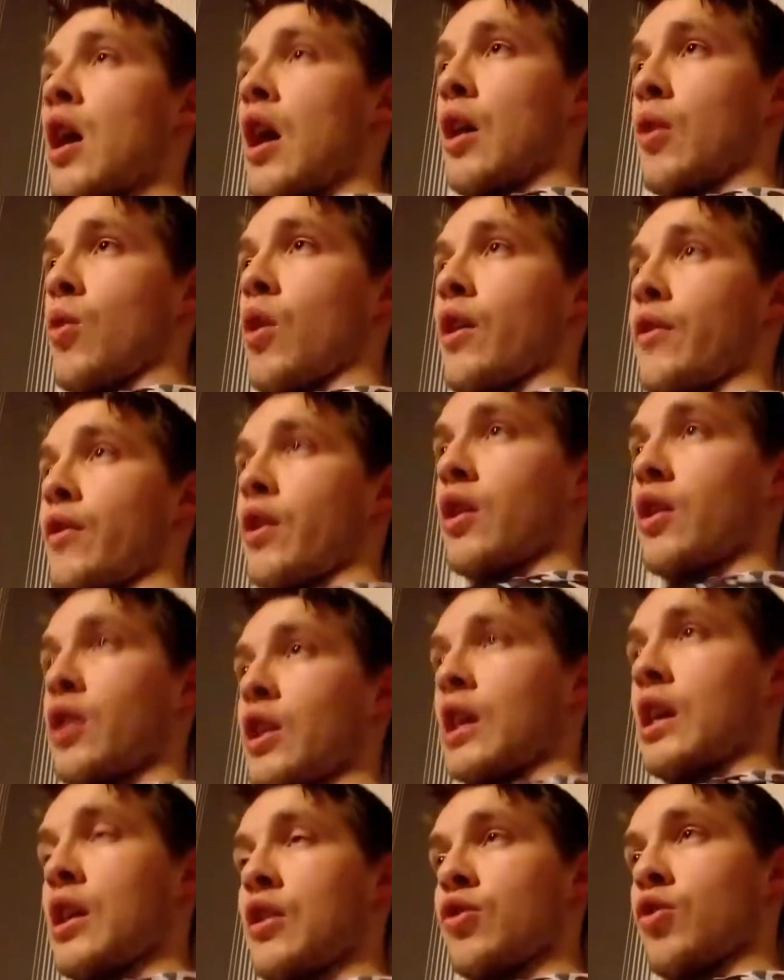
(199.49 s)
And quite
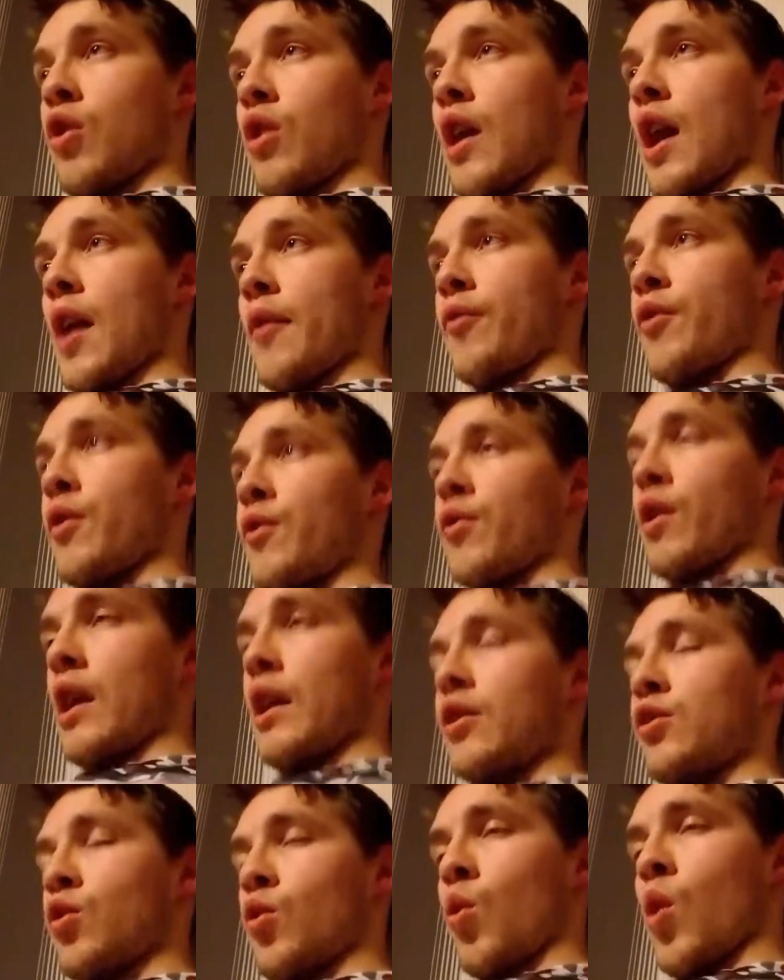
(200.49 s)
frankly, he has got every
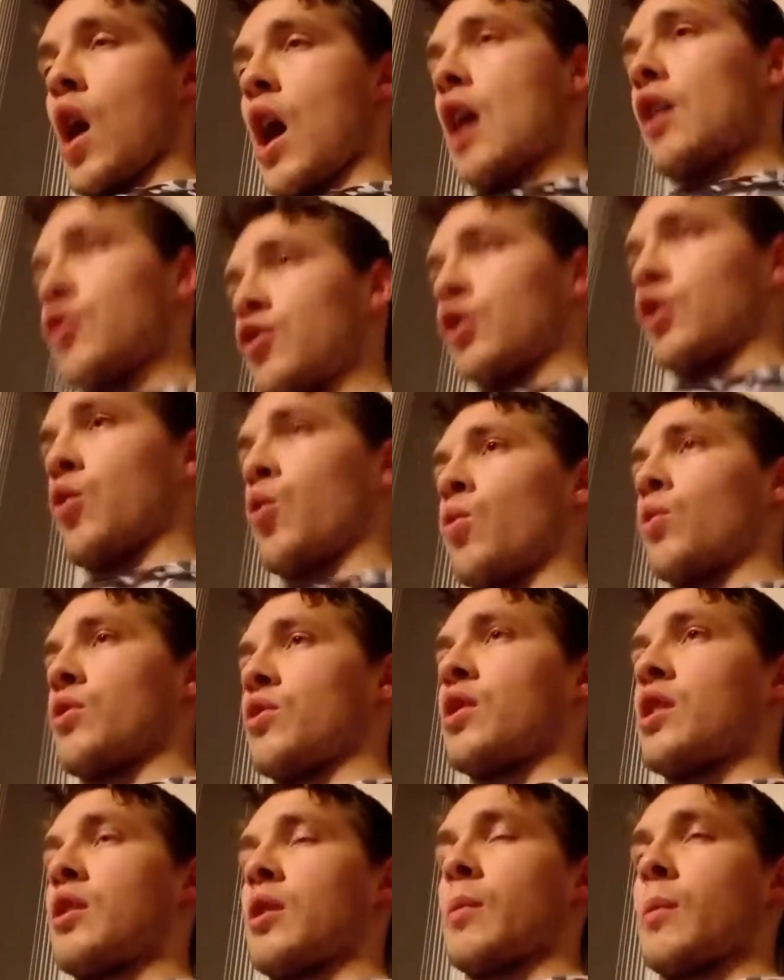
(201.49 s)
right to actually go and
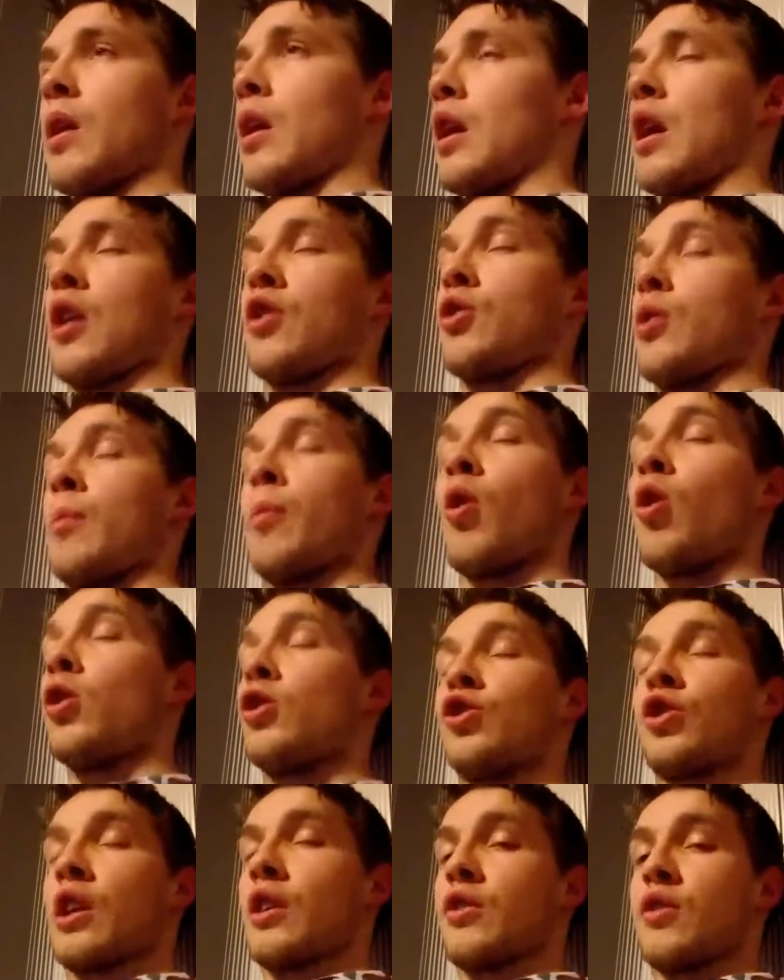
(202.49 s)
see them and actually
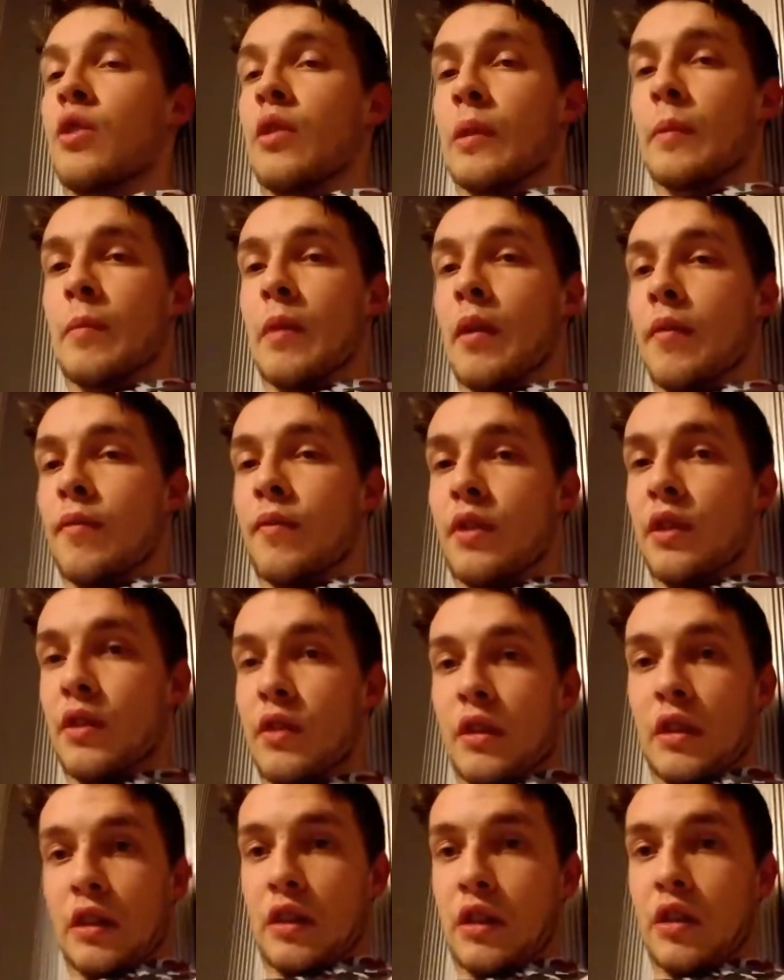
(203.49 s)
apologize to them and
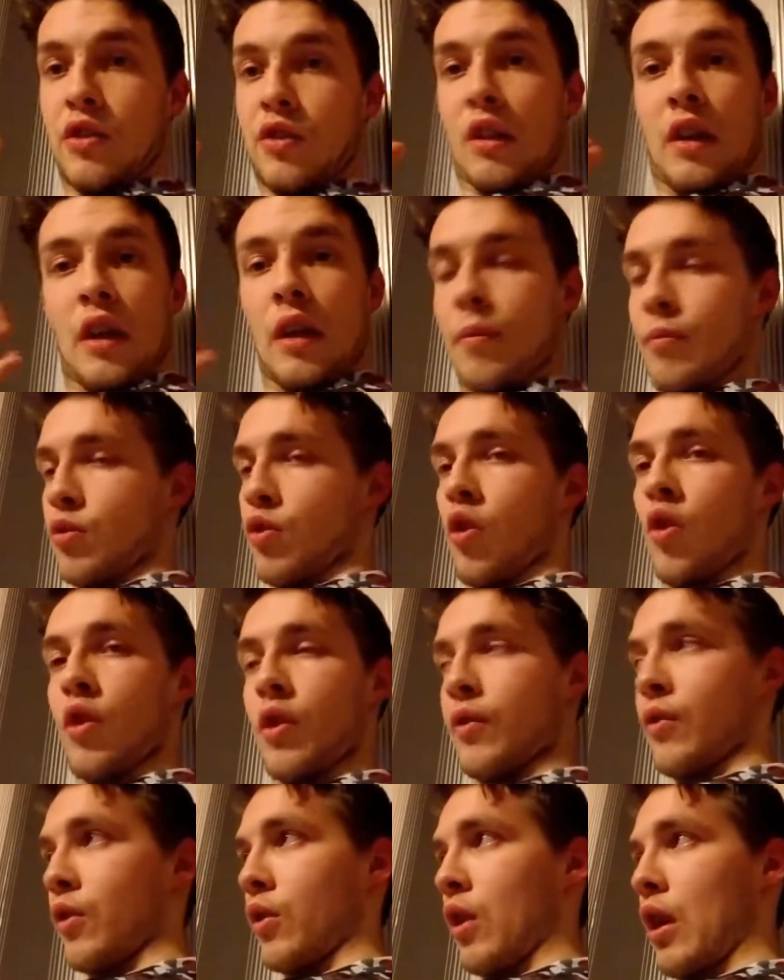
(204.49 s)
physically say, I'm
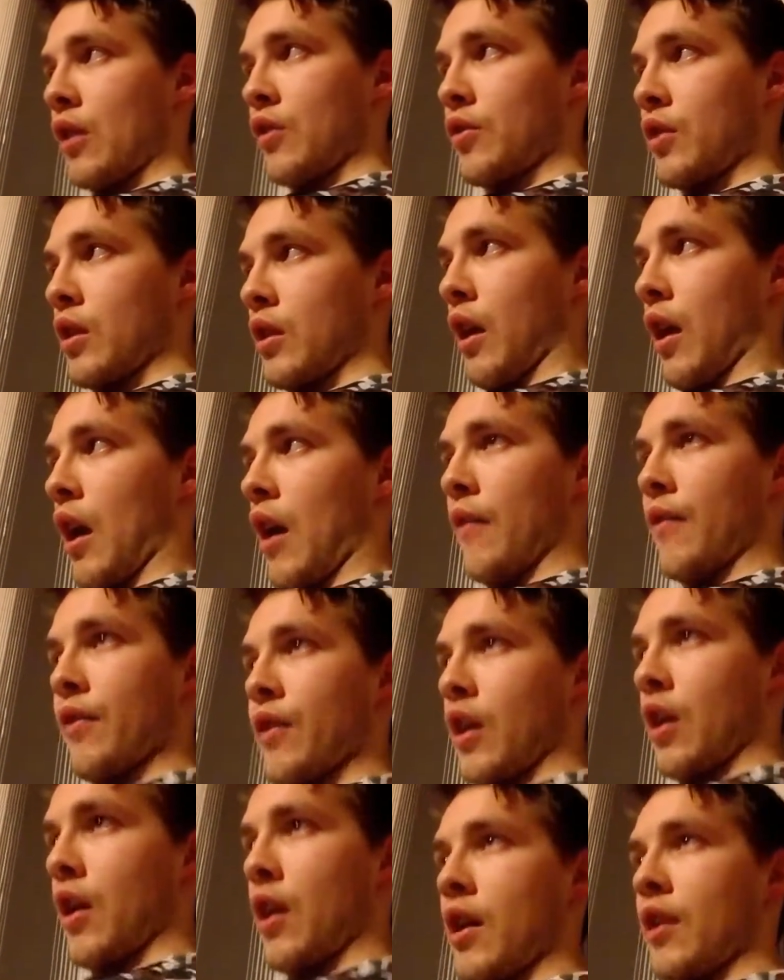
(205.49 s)
sorry for actually having
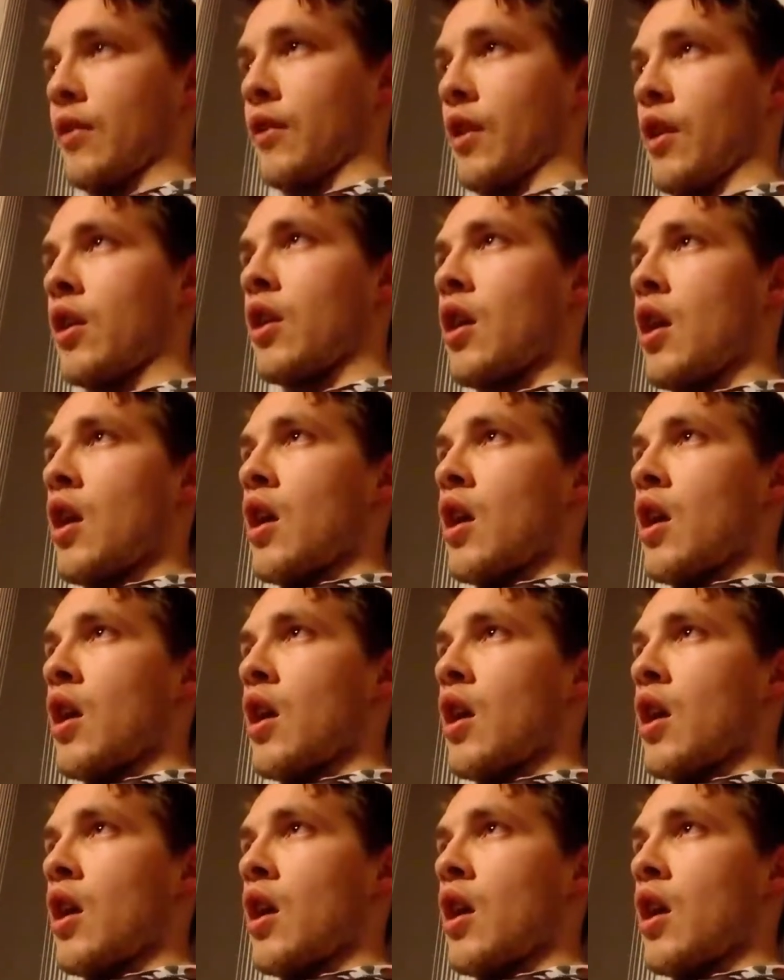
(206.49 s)
that in there.